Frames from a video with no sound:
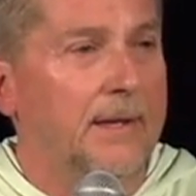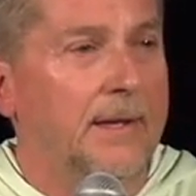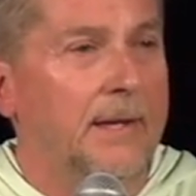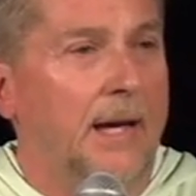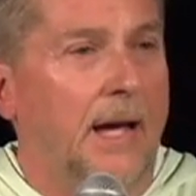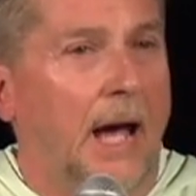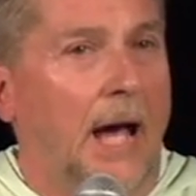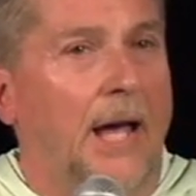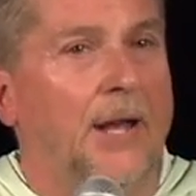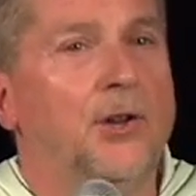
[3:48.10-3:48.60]

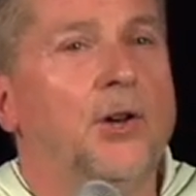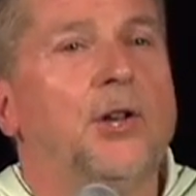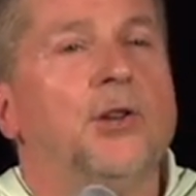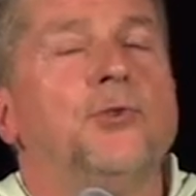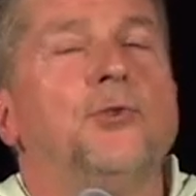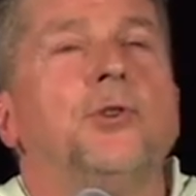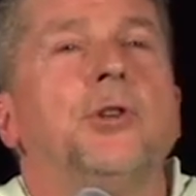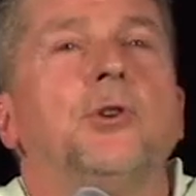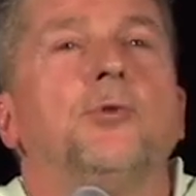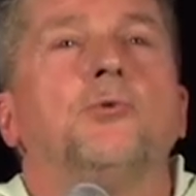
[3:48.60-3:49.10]
I not
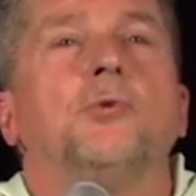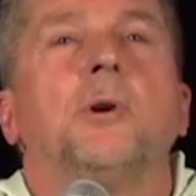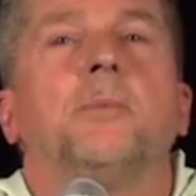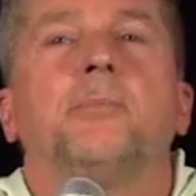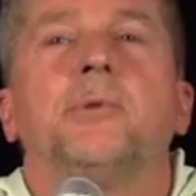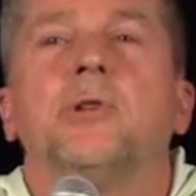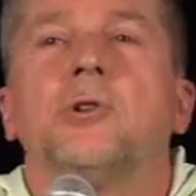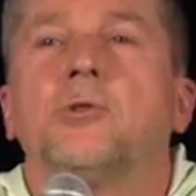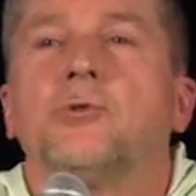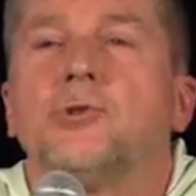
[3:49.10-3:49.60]
only grew up in
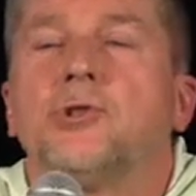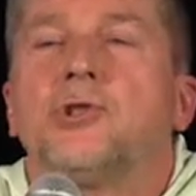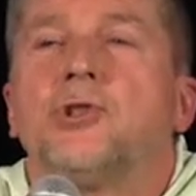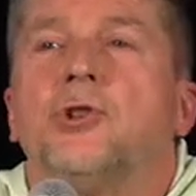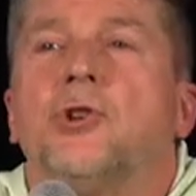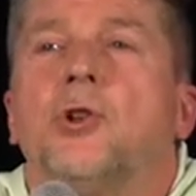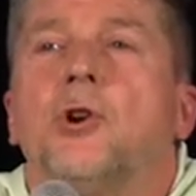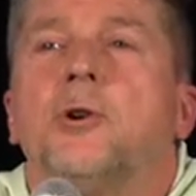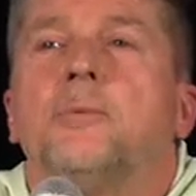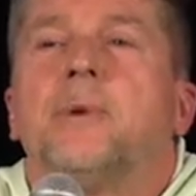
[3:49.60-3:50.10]
a Christian
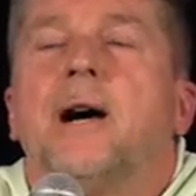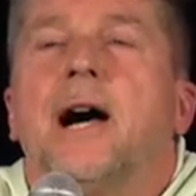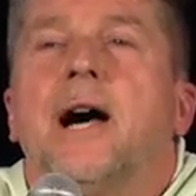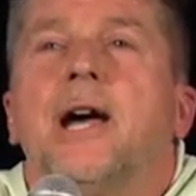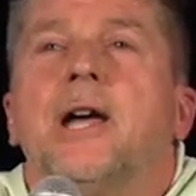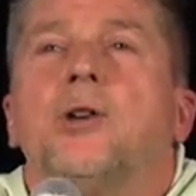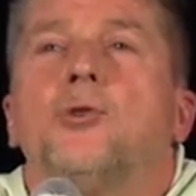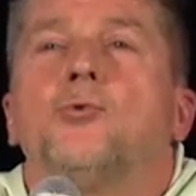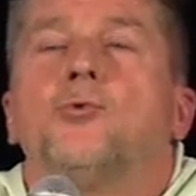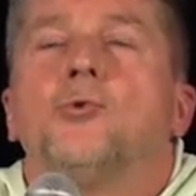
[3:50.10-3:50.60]
home, I
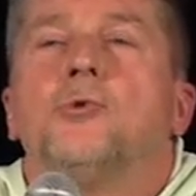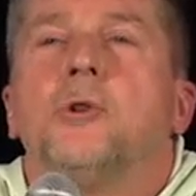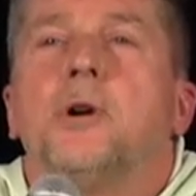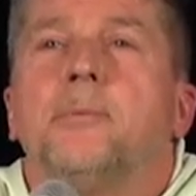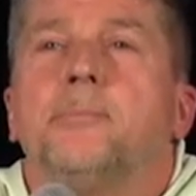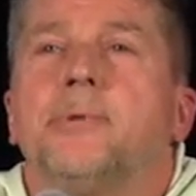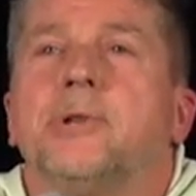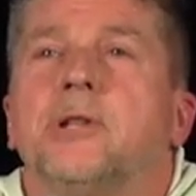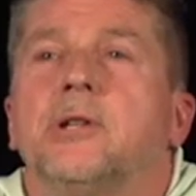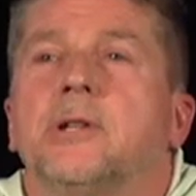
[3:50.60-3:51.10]
grew up
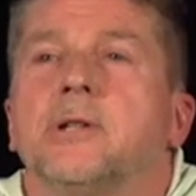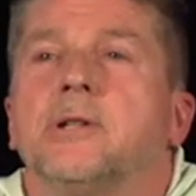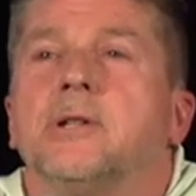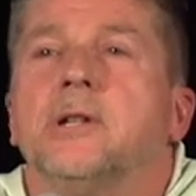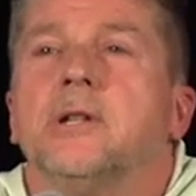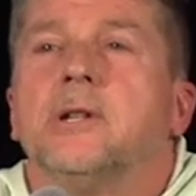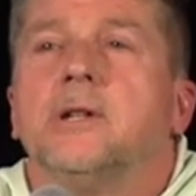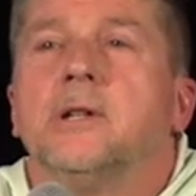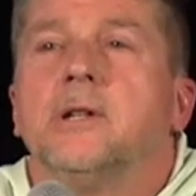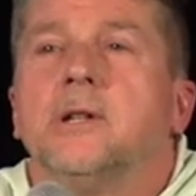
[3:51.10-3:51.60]
in
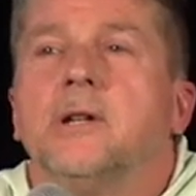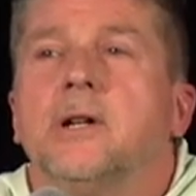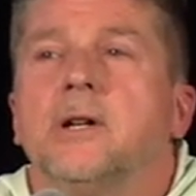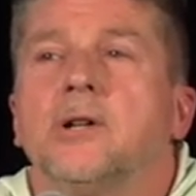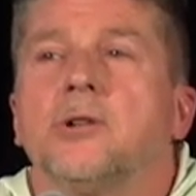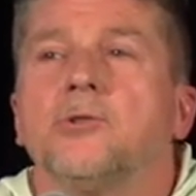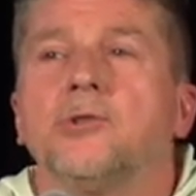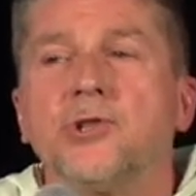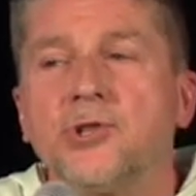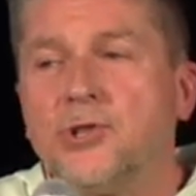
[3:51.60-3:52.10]
a
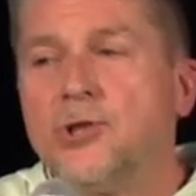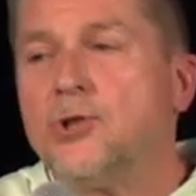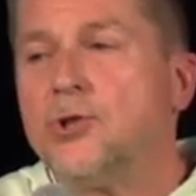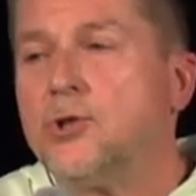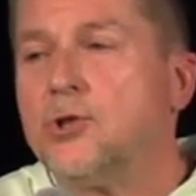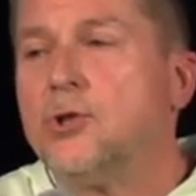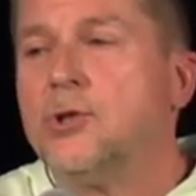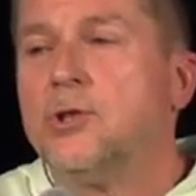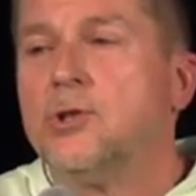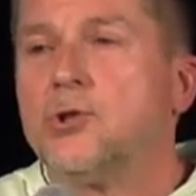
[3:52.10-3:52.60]
Christian
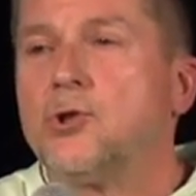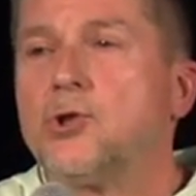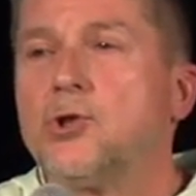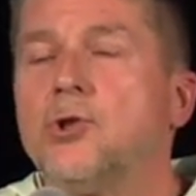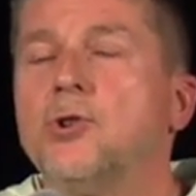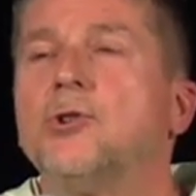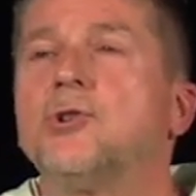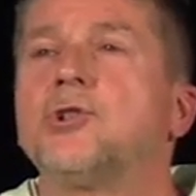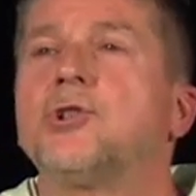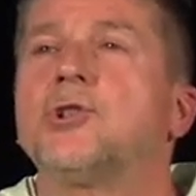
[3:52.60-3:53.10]

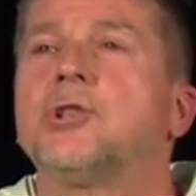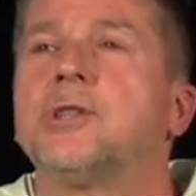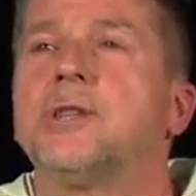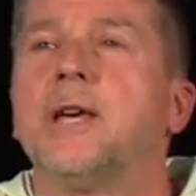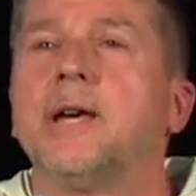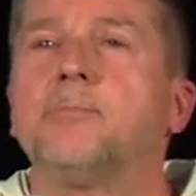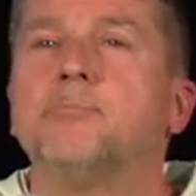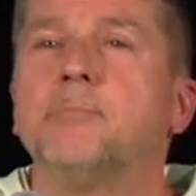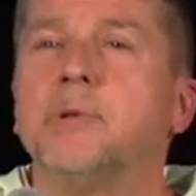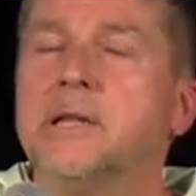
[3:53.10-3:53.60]
church
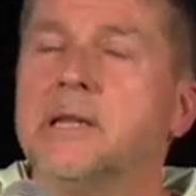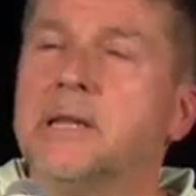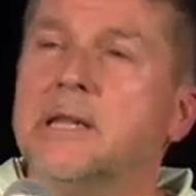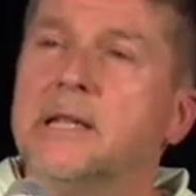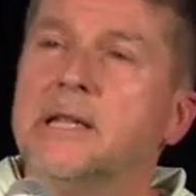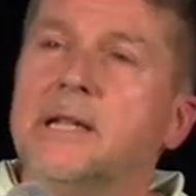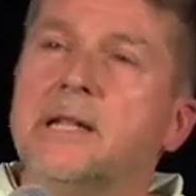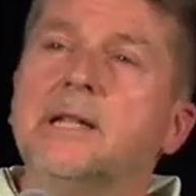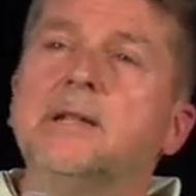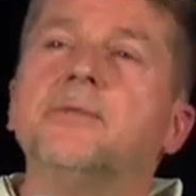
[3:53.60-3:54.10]
that
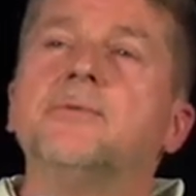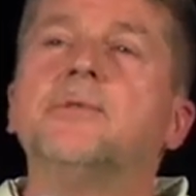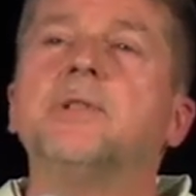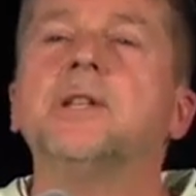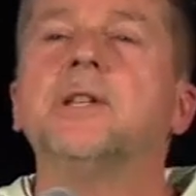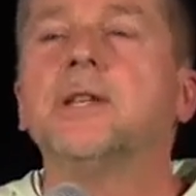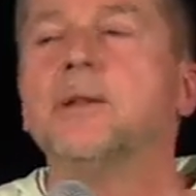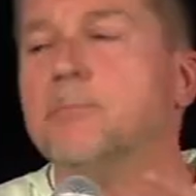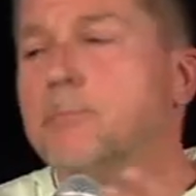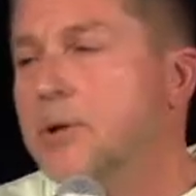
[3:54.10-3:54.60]
believed in
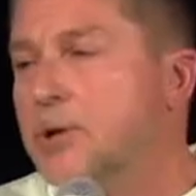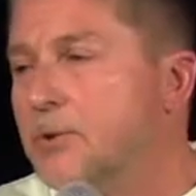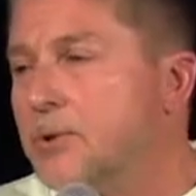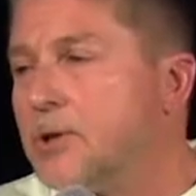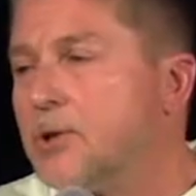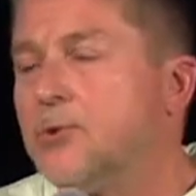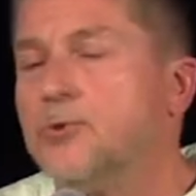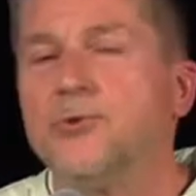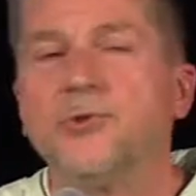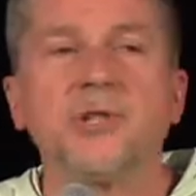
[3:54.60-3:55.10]
the
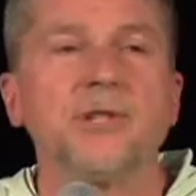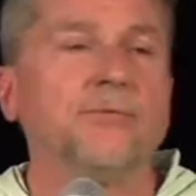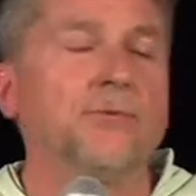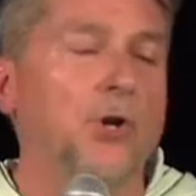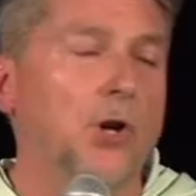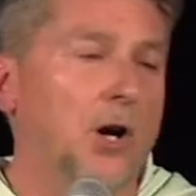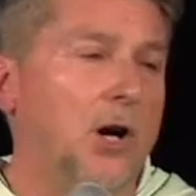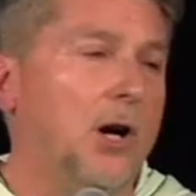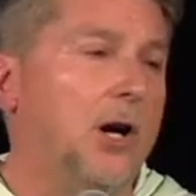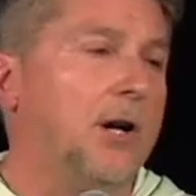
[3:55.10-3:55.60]
miracles of
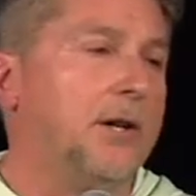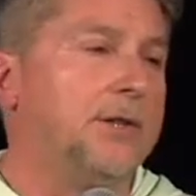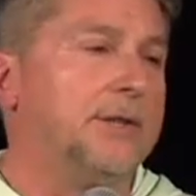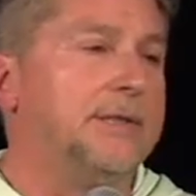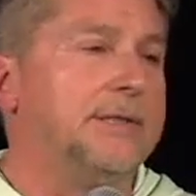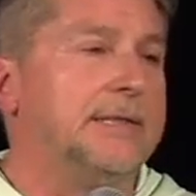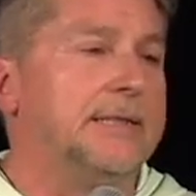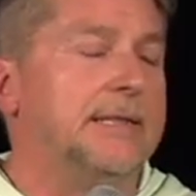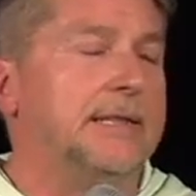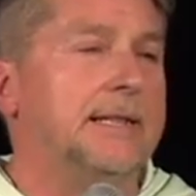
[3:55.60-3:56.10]
God.
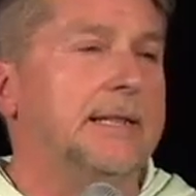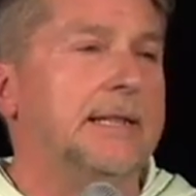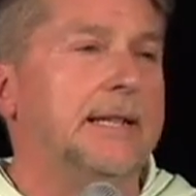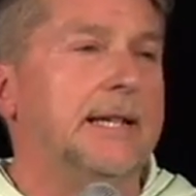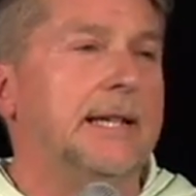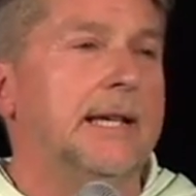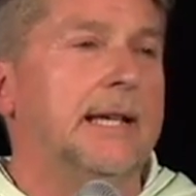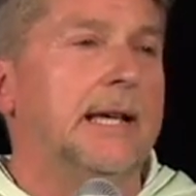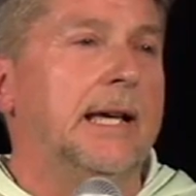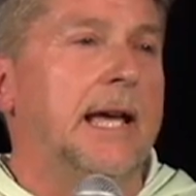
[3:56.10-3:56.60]

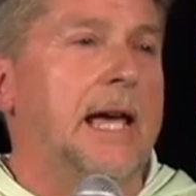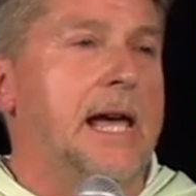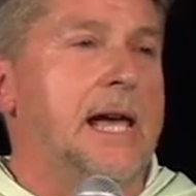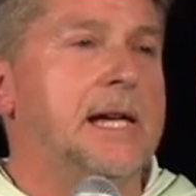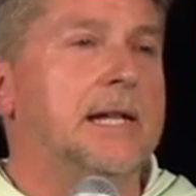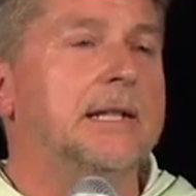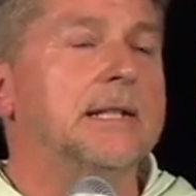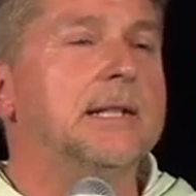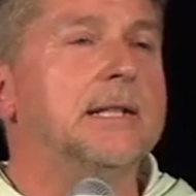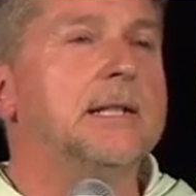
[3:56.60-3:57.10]

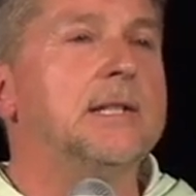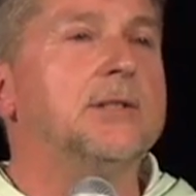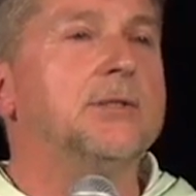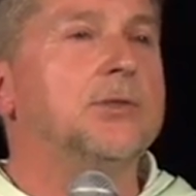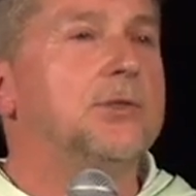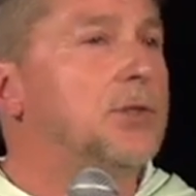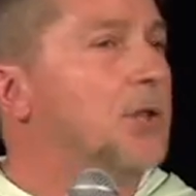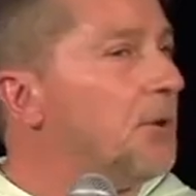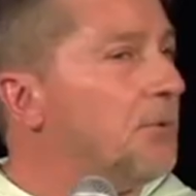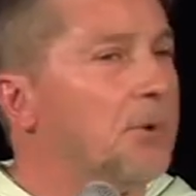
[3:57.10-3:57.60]
And
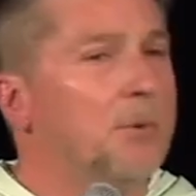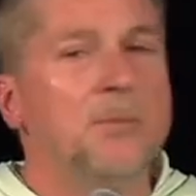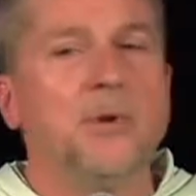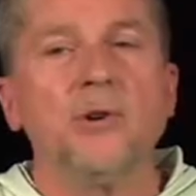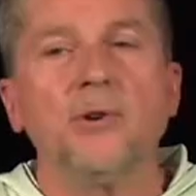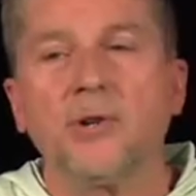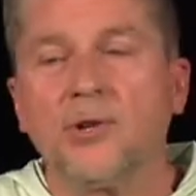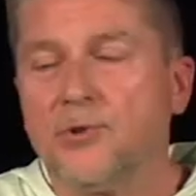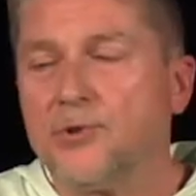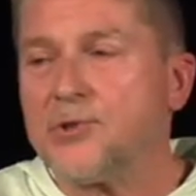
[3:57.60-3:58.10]
there were
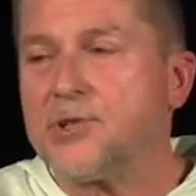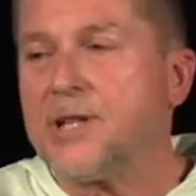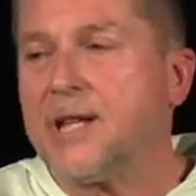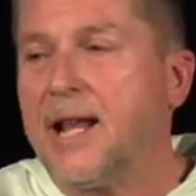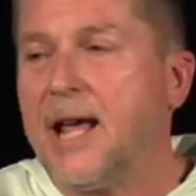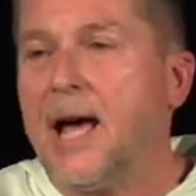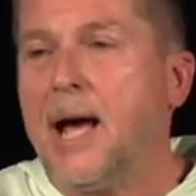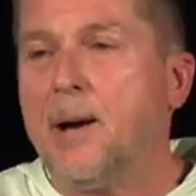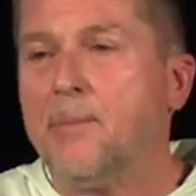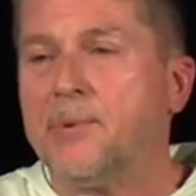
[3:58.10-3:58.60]
miracles that
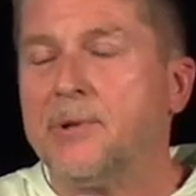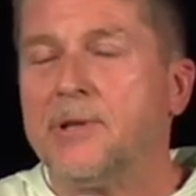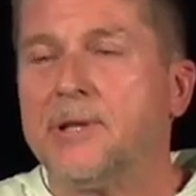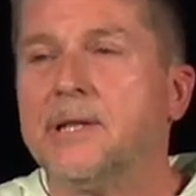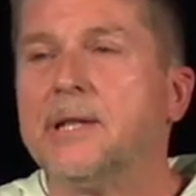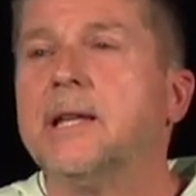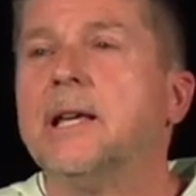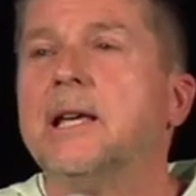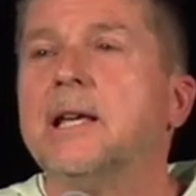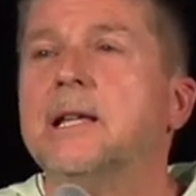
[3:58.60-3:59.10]
happened,
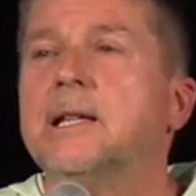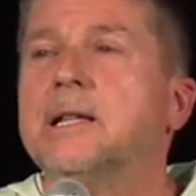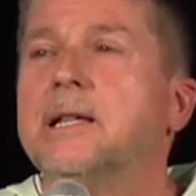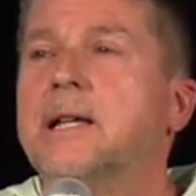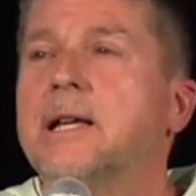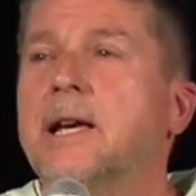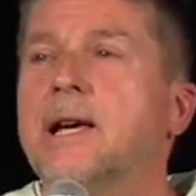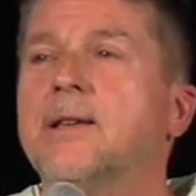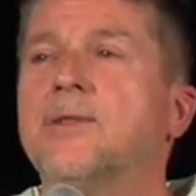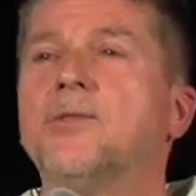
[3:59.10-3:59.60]

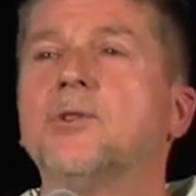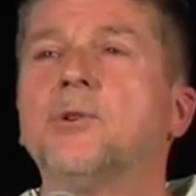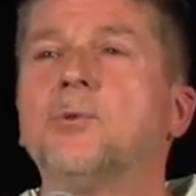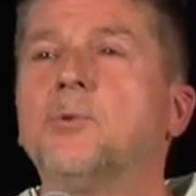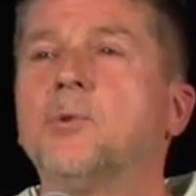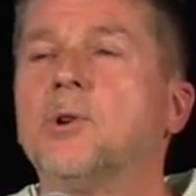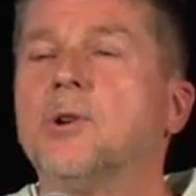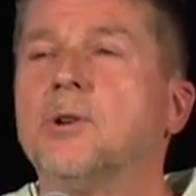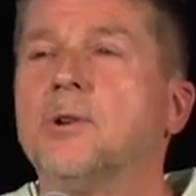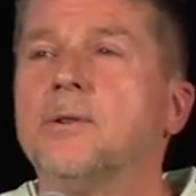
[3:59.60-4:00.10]
and there
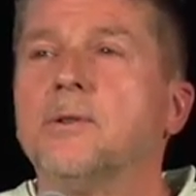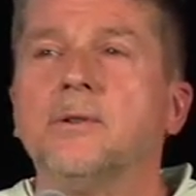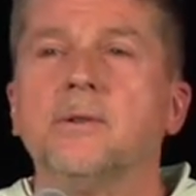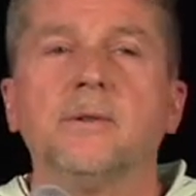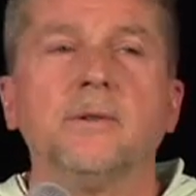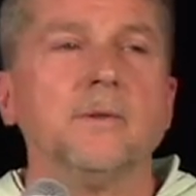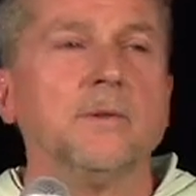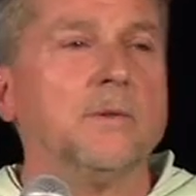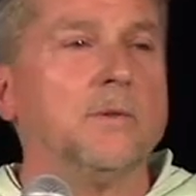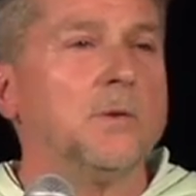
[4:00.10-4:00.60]
were
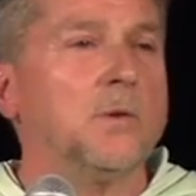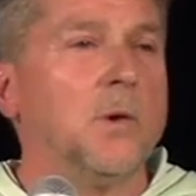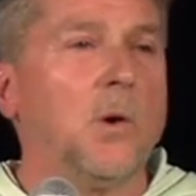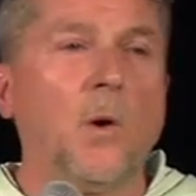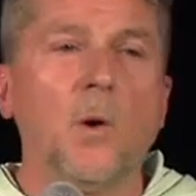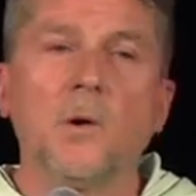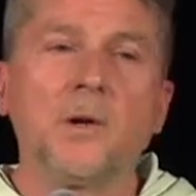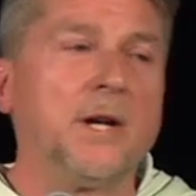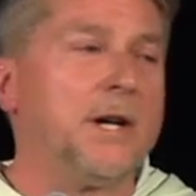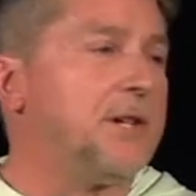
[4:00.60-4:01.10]
all
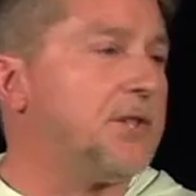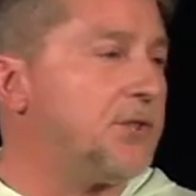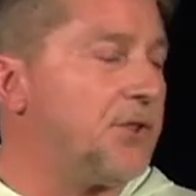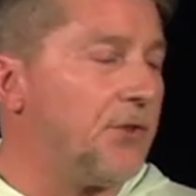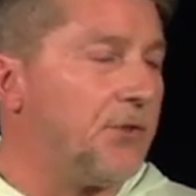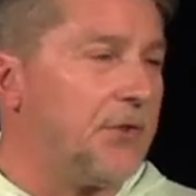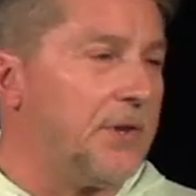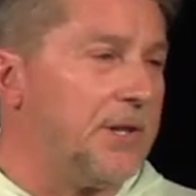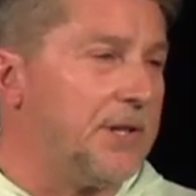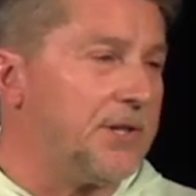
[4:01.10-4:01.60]
kinds of
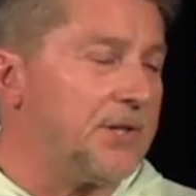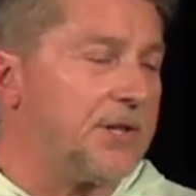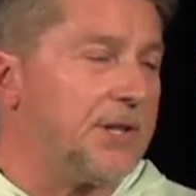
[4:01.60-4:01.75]
things that